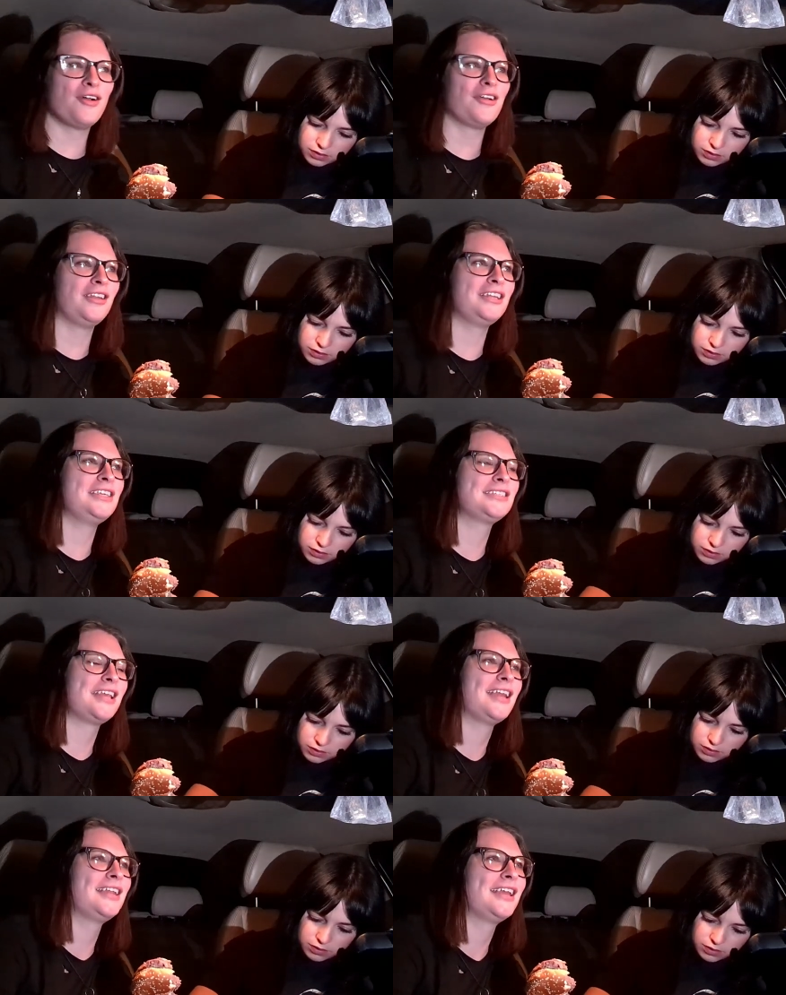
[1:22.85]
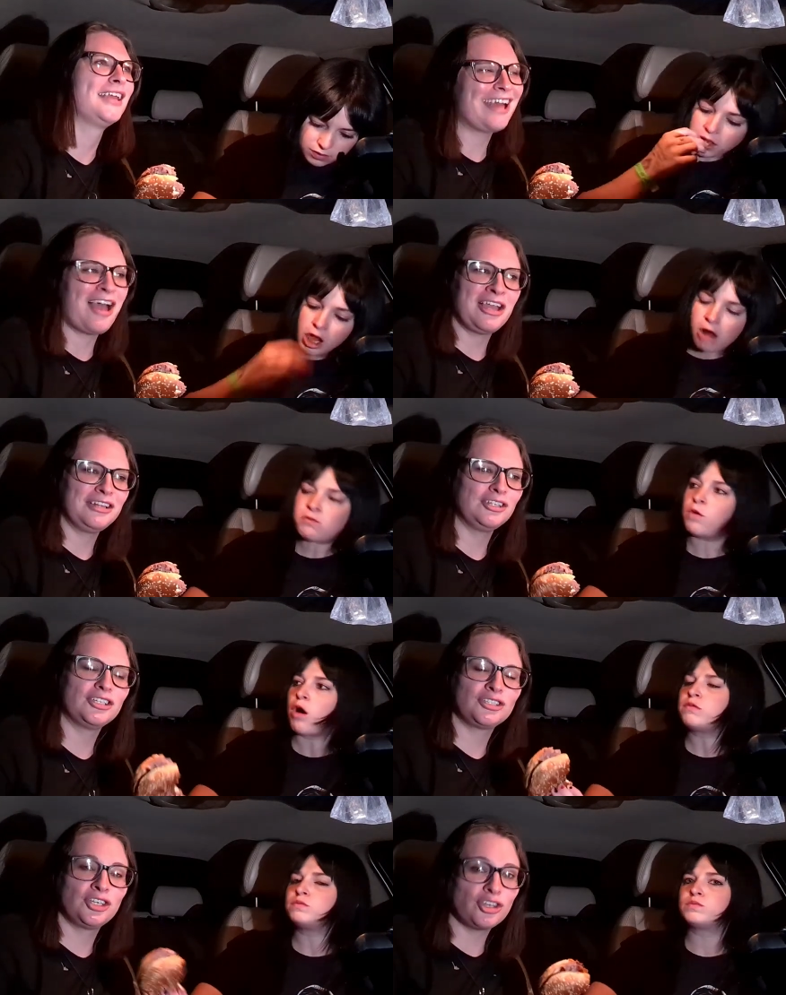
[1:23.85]
Speaker 1: Oh, and he said that I
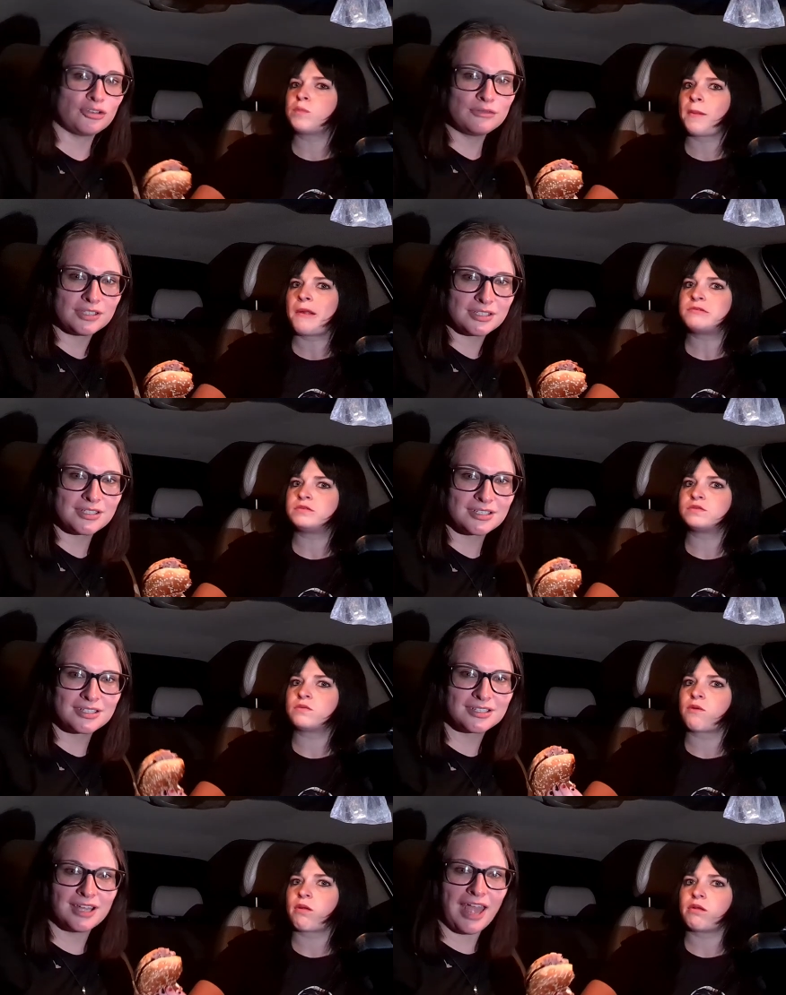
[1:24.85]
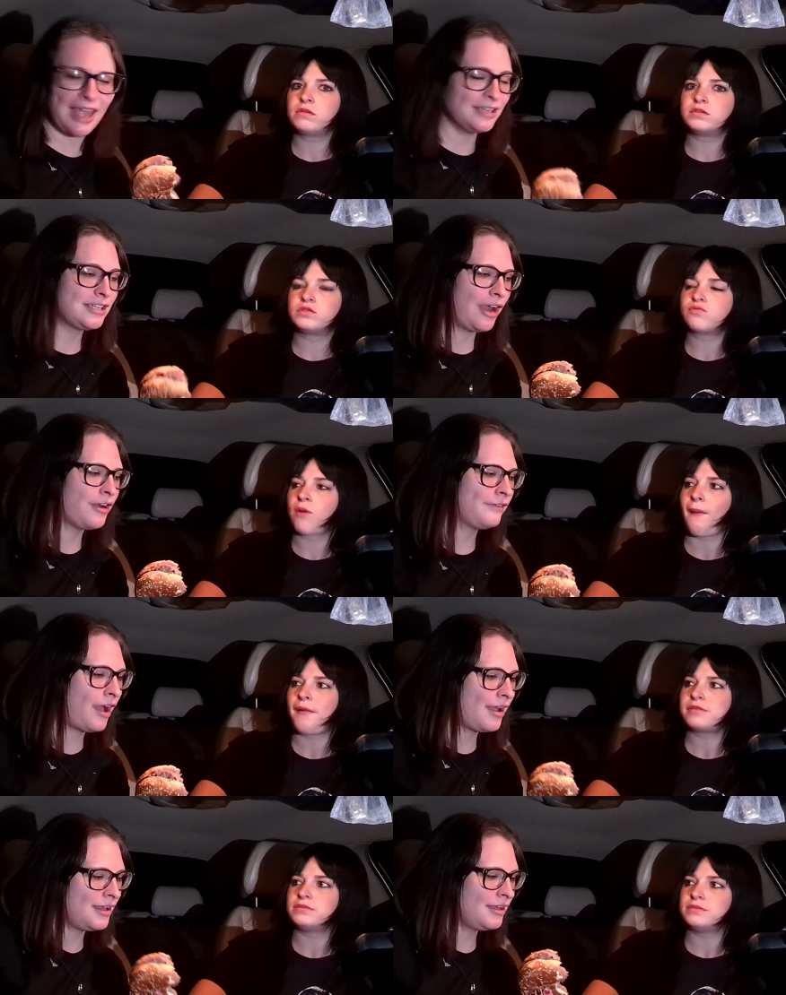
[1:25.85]
looked cute and
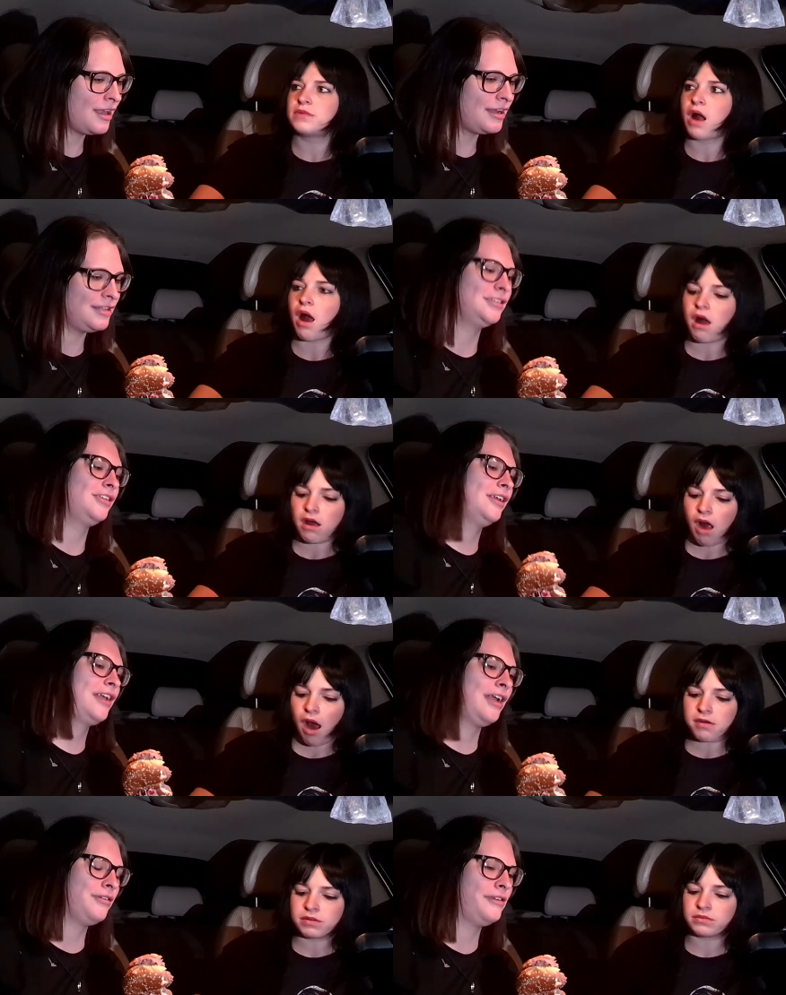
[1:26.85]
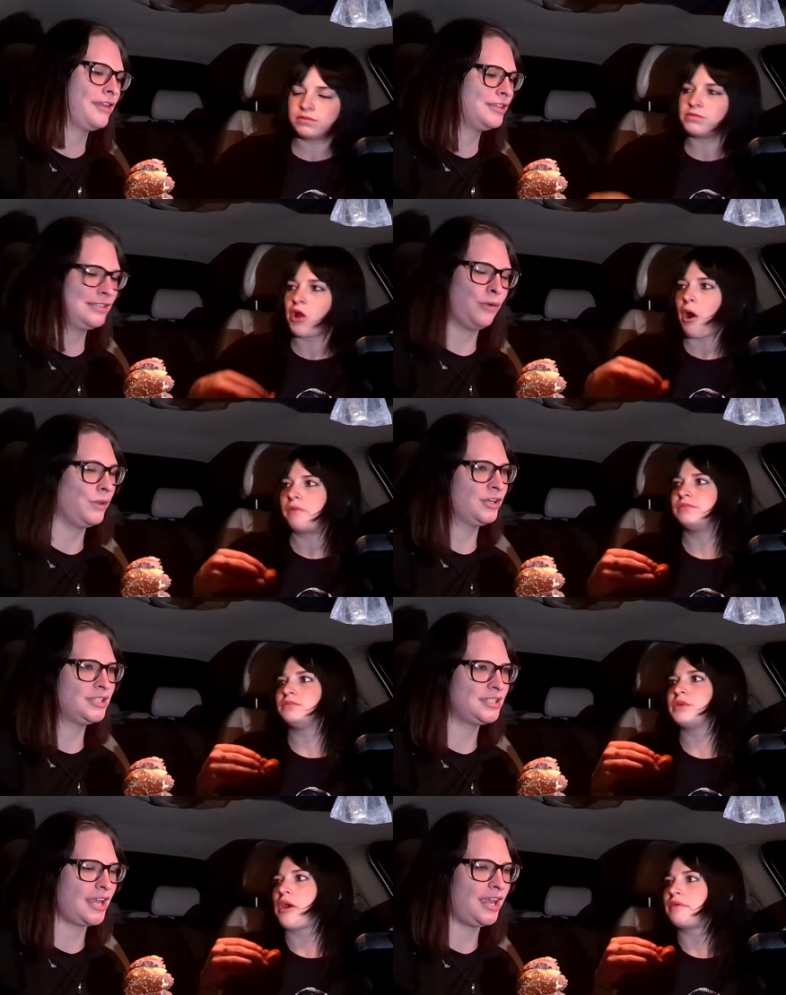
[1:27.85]
terrifying, and he's all like, is that weird
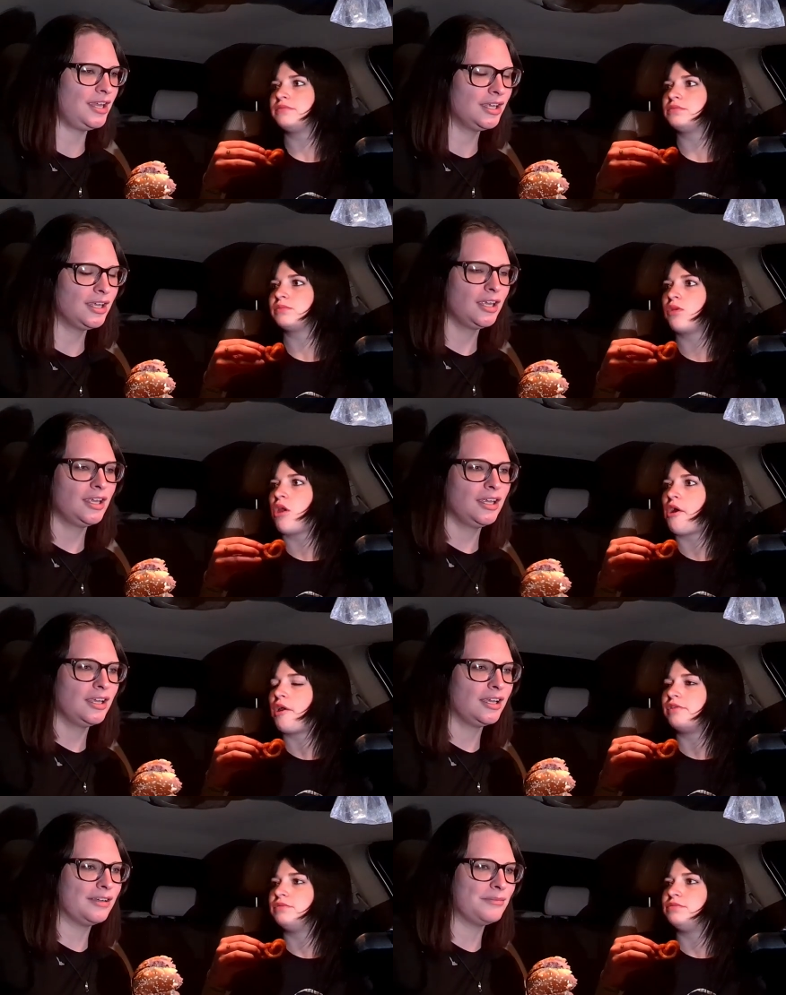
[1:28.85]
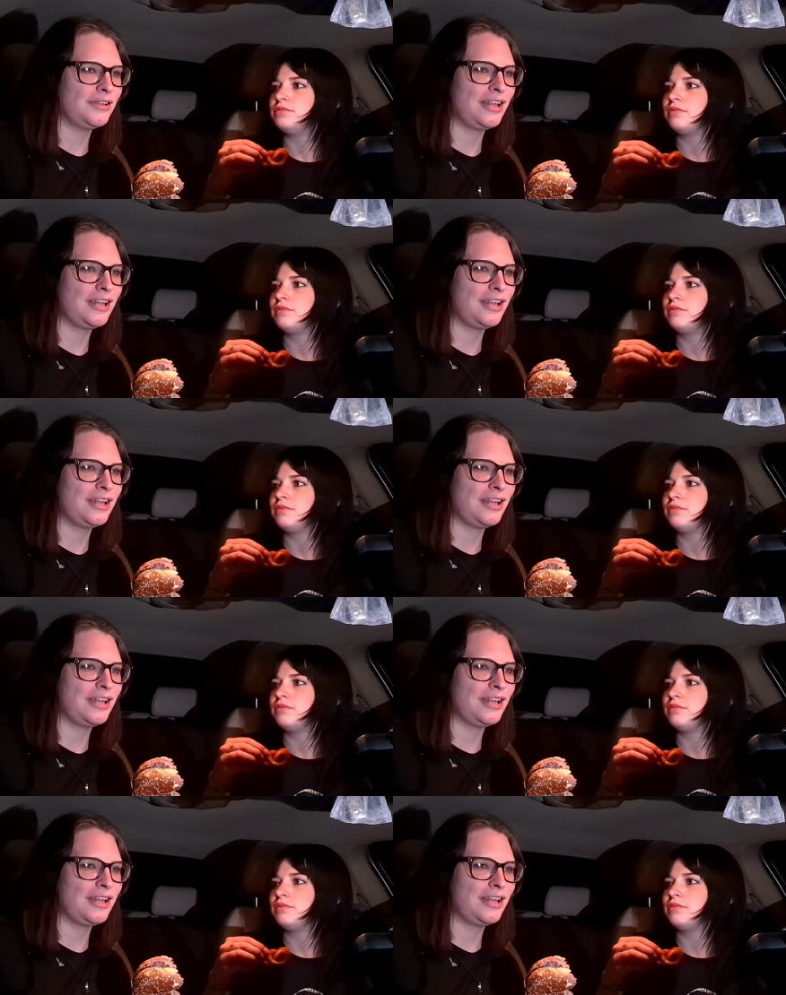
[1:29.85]
to say? And I'm